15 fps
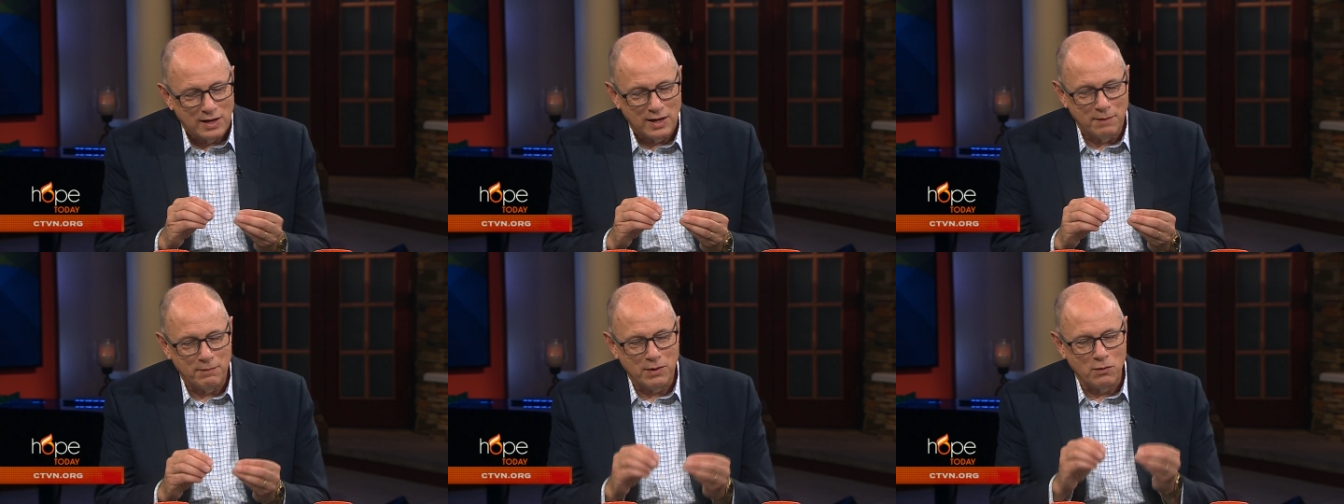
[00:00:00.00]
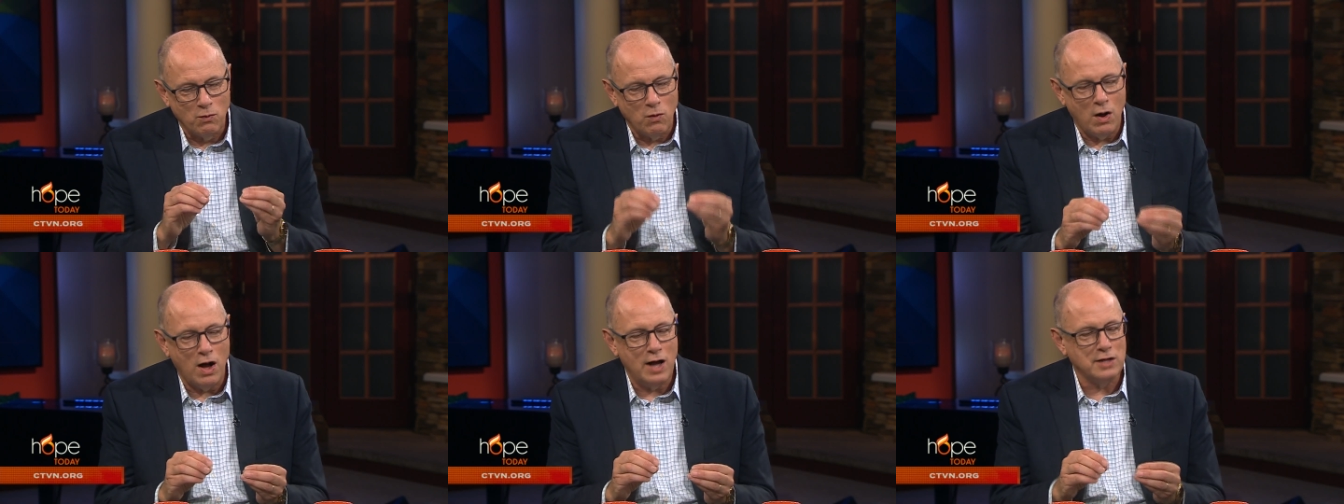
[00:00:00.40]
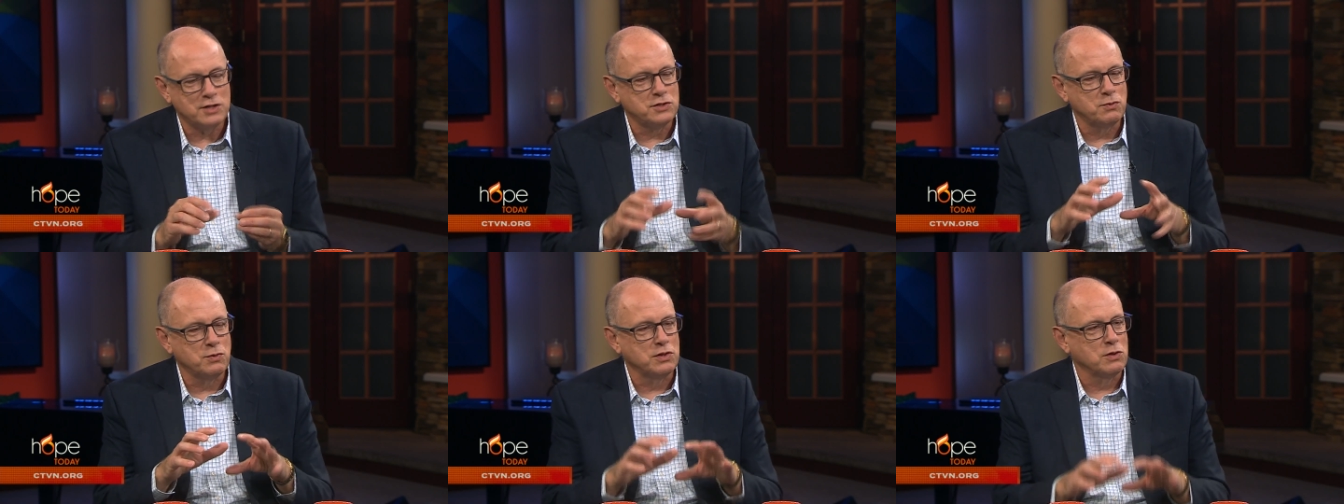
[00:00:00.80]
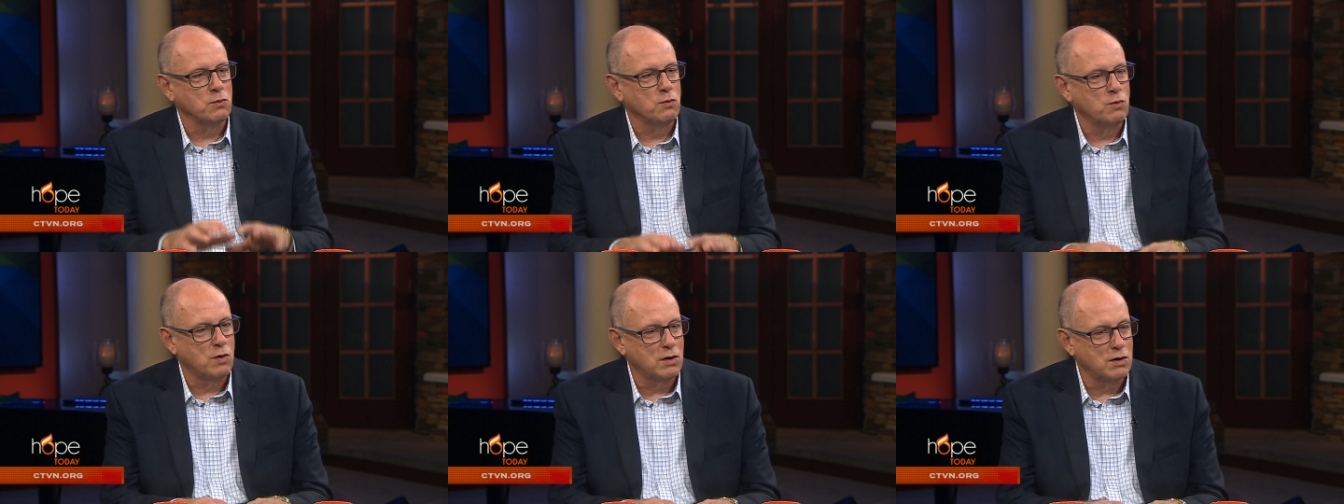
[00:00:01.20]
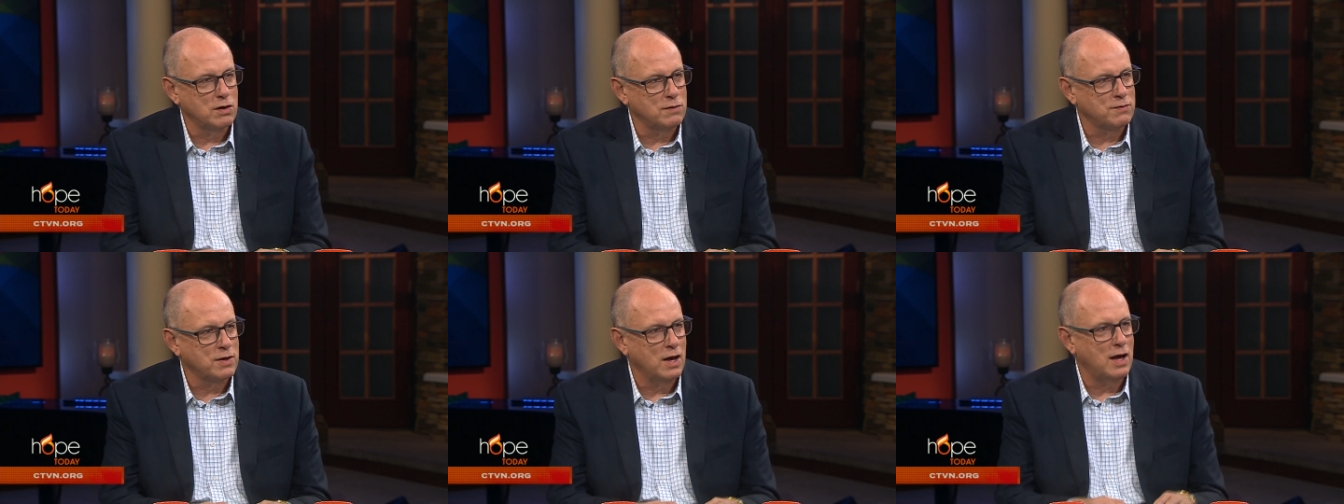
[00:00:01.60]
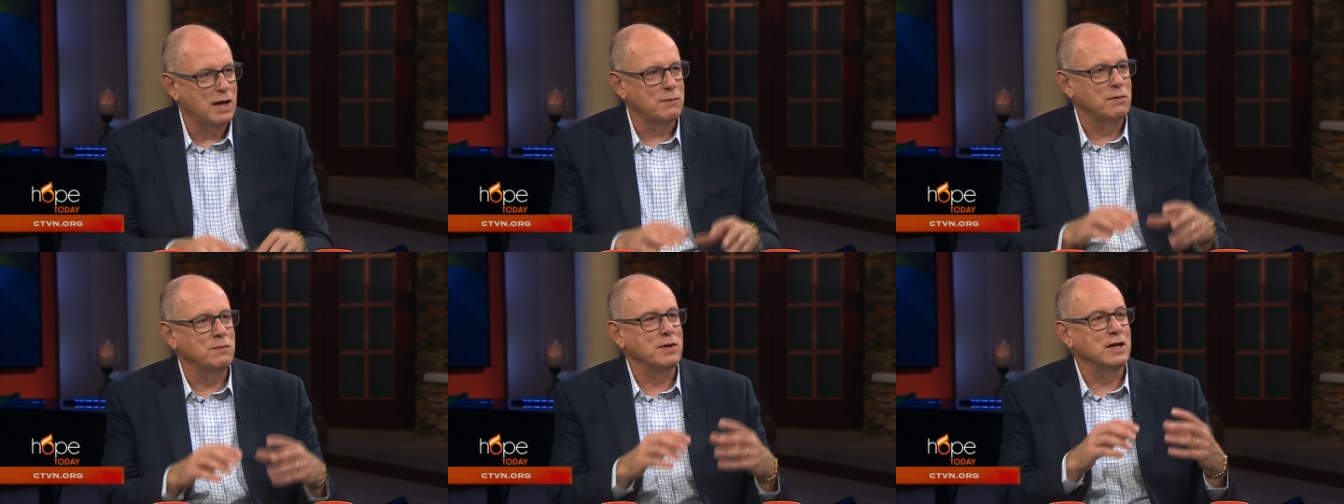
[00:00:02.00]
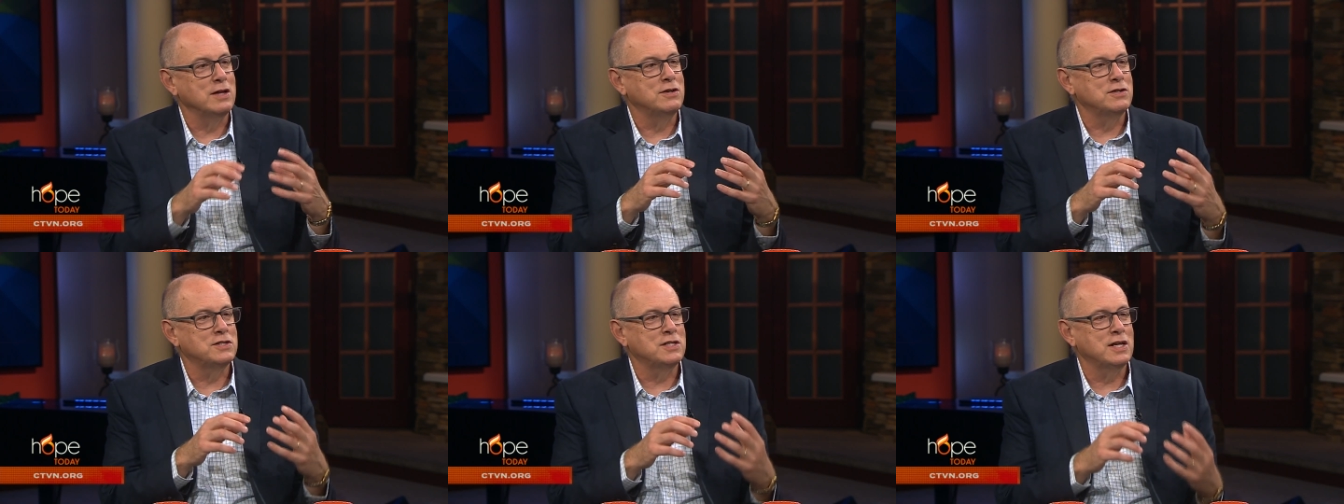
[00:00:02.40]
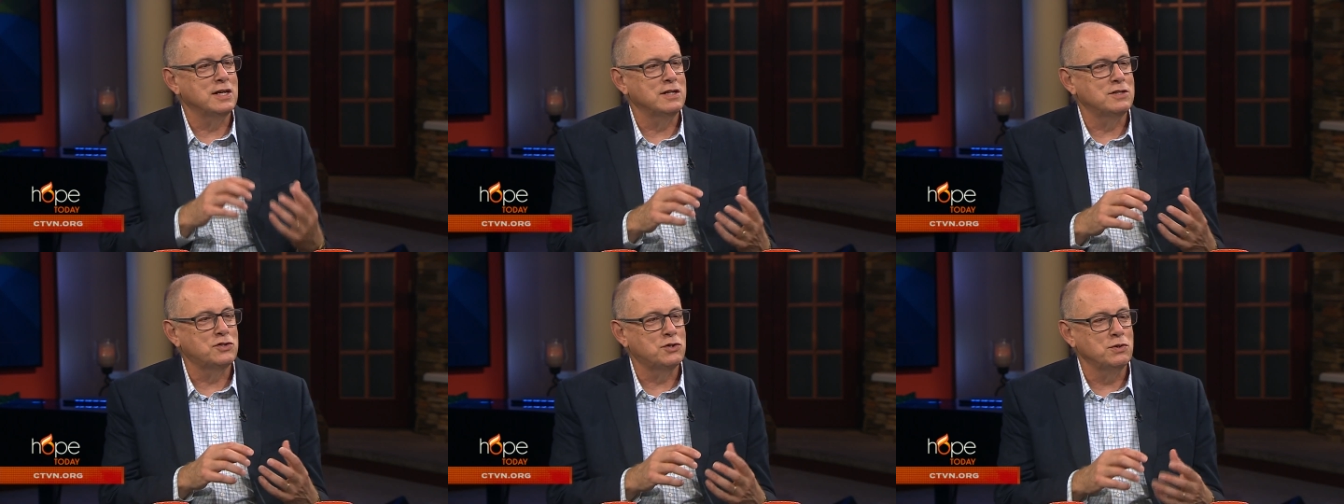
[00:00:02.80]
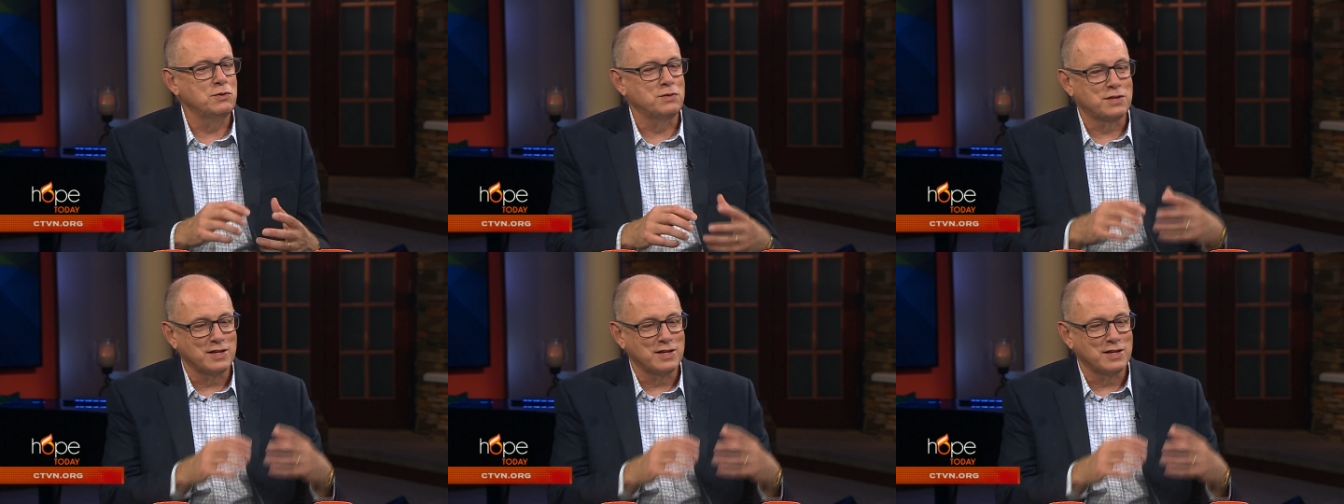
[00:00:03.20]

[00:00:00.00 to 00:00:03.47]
can be washed with the Word of God when we understand truth,